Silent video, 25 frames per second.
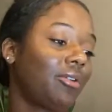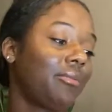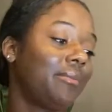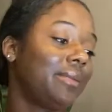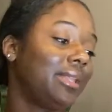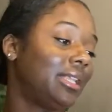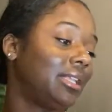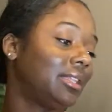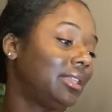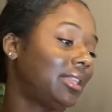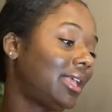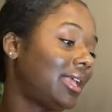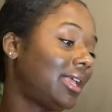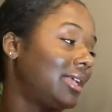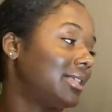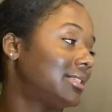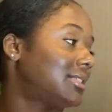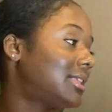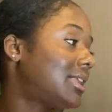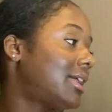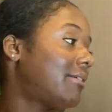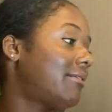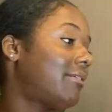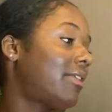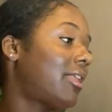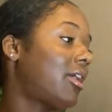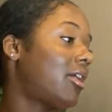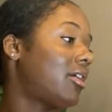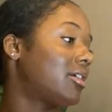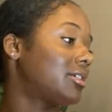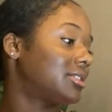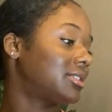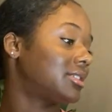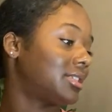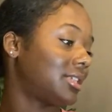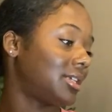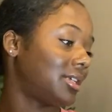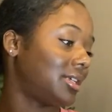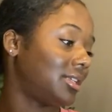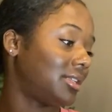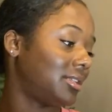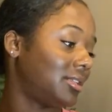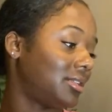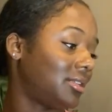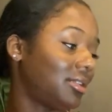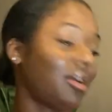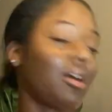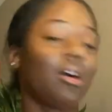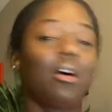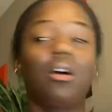so many things that I've lost in
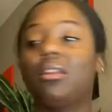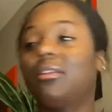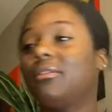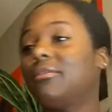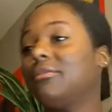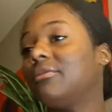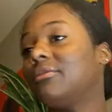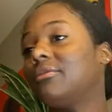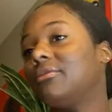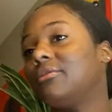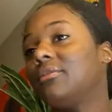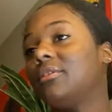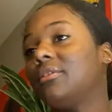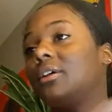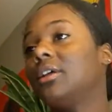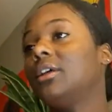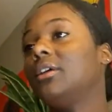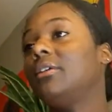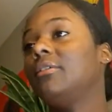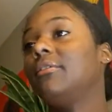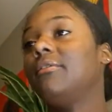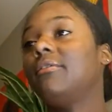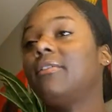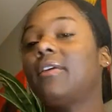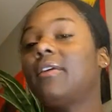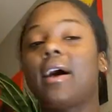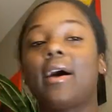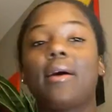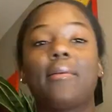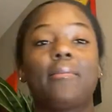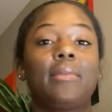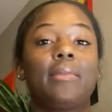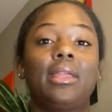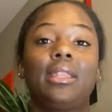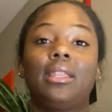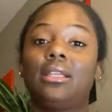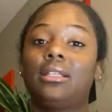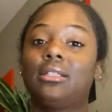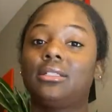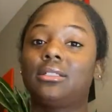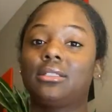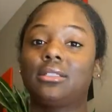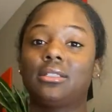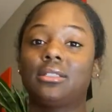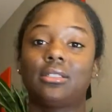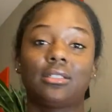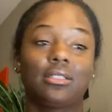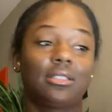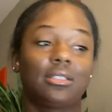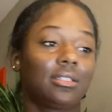all of 5
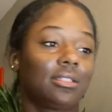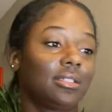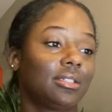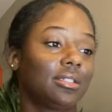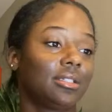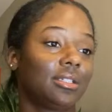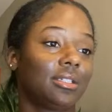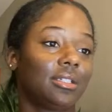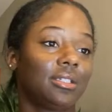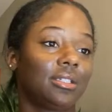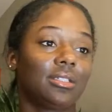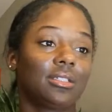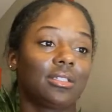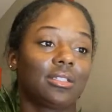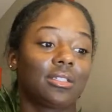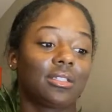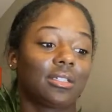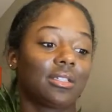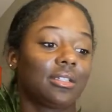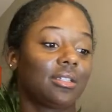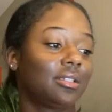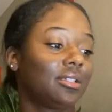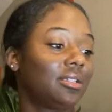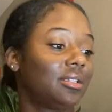minutes. It's